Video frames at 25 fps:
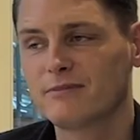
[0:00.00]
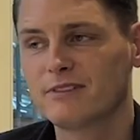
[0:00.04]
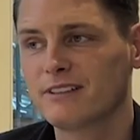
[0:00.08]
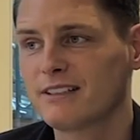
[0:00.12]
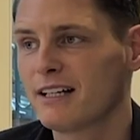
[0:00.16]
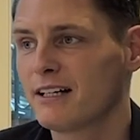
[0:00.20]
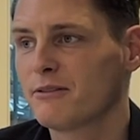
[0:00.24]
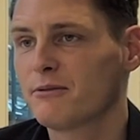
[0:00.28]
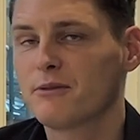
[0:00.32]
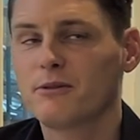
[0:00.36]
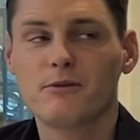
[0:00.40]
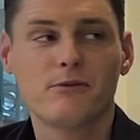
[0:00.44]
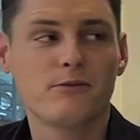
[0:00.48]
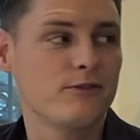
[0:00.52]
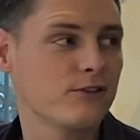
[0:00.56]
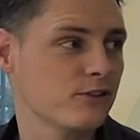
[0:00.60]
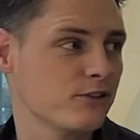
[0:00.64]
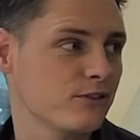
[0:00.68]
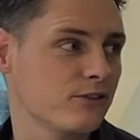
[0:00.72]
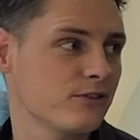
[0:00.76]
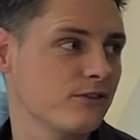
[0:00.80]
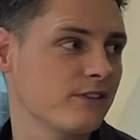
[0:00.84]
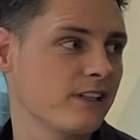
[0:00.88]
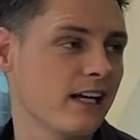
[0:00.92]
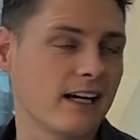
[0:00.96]

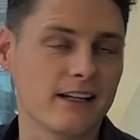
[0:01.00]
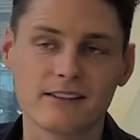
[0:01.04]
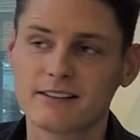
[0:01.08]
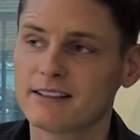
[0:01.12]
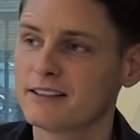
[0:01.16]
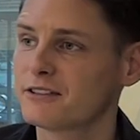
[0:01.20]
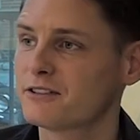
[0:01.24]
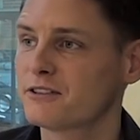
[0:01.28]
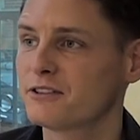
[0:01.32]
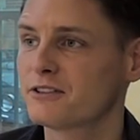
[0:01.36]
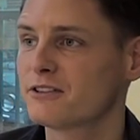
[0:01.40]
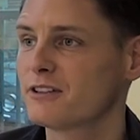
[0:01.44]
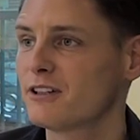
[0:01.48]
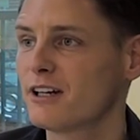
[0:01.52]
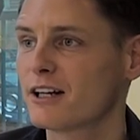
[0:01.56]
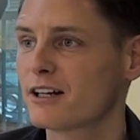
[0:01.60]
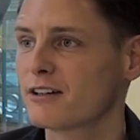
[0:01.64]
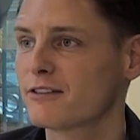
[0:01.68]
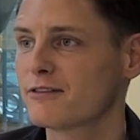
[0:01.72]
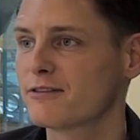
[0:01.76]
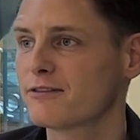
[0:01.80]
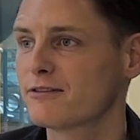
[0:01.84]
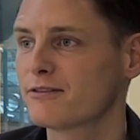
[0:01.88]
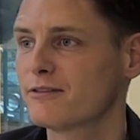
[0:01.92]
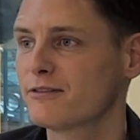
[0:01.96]
there's just a lot
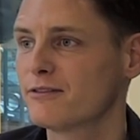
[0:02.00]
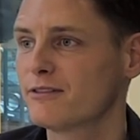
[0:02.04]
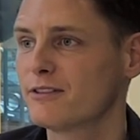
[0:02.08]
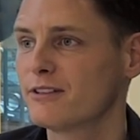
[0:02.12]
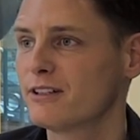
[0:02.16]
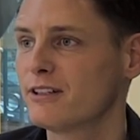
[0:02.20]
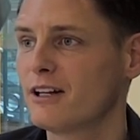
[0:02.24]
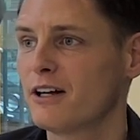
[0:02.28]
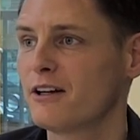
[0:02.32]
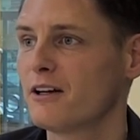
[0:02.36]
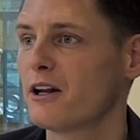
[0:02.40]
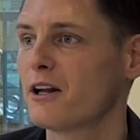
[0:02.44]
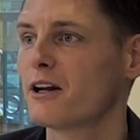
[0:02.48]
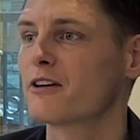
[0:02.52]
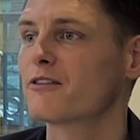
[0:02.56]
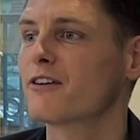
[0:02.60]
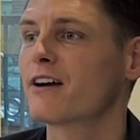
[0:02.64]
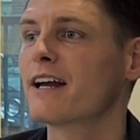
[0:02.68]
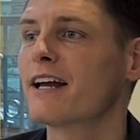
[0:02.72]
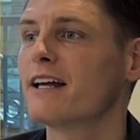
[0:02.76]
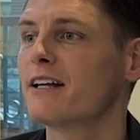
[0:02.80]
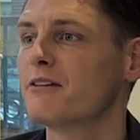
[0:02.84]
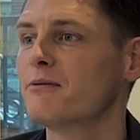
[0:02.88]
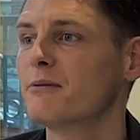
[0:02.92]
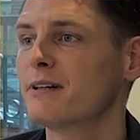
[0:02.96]
of
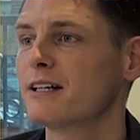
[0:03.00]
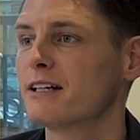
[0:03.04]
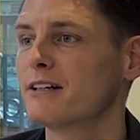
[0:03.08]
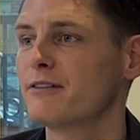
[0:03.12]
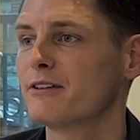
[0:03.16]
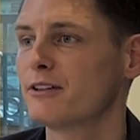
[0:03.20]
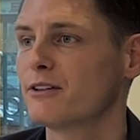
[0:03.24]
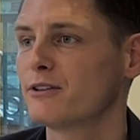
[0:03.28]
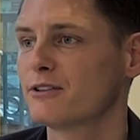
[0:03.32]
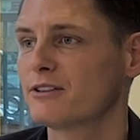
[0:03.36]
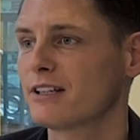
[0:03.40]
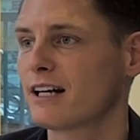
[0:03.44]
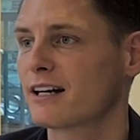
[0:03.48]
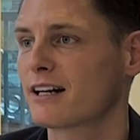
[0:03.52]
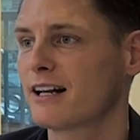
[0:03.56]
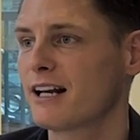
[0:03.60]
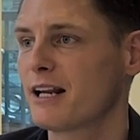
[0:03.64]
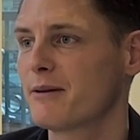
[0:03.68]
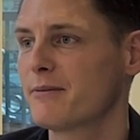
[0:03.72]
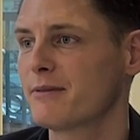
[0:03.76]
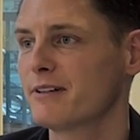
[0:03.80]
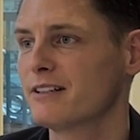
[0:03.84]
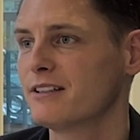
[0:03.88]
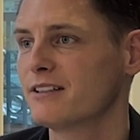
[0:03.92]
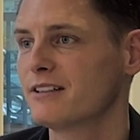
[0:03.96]
hate whenever you start
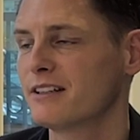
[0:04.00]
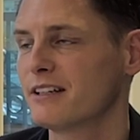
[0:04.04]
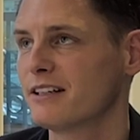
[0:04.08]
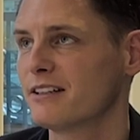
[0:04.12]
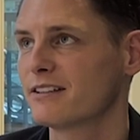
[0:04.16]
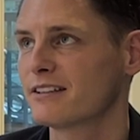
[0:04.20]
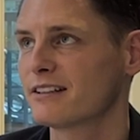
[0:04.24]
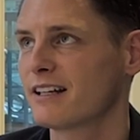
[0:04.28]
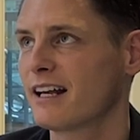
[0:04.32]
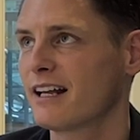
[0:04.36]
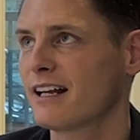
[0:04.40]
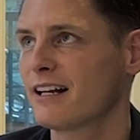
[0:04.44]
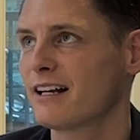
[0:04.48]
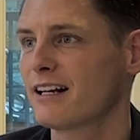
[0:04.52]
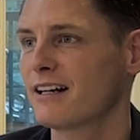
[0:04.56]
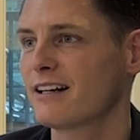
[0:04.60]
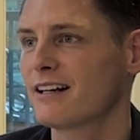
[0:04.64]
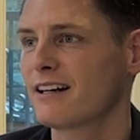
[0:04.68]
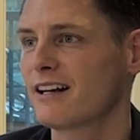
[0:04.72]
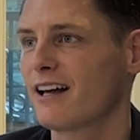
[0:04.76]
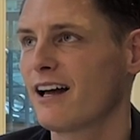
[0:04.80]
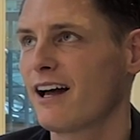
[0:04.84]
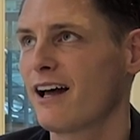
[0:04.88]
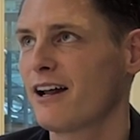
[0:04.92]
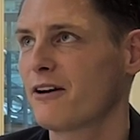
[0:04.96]
claiming these things, and
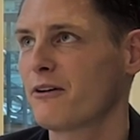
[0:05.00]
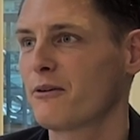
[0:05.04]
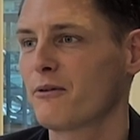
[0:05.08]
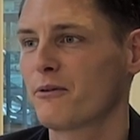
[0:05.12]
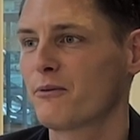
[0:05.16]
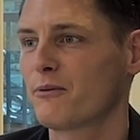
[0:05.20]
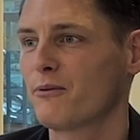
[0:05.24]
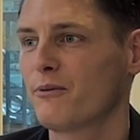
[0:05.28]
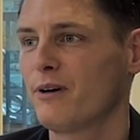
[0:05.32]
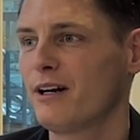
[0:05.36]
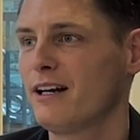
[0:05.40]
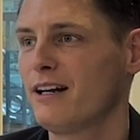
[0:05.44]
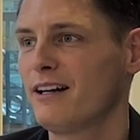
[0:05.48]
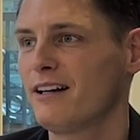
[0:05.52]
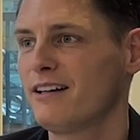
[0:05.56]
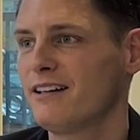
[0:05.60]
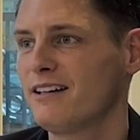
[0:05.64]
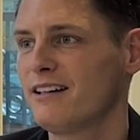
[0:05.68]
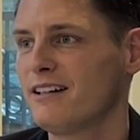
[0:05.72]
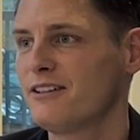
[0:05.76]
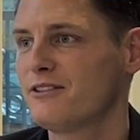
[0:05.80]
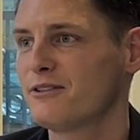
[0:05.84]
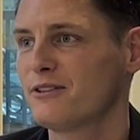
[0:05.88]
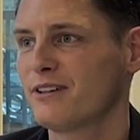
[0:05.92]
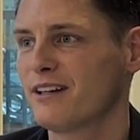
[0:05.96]
I don't really
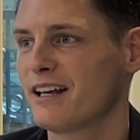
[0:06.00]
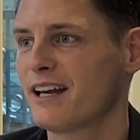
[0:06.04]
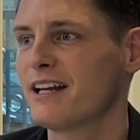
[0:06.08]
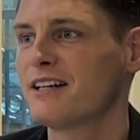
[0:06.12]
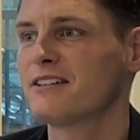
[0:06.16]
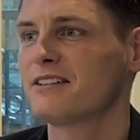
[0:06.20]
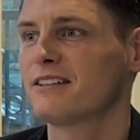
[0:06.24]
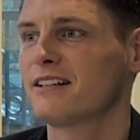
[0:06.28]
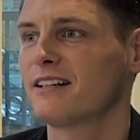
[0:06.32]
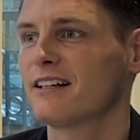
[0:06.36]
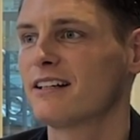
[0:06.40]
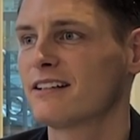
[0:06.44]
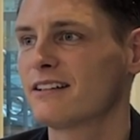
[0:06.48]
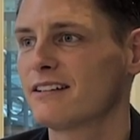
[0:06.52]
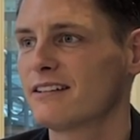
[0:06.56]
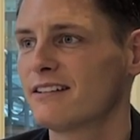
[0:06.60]
need to engage in that.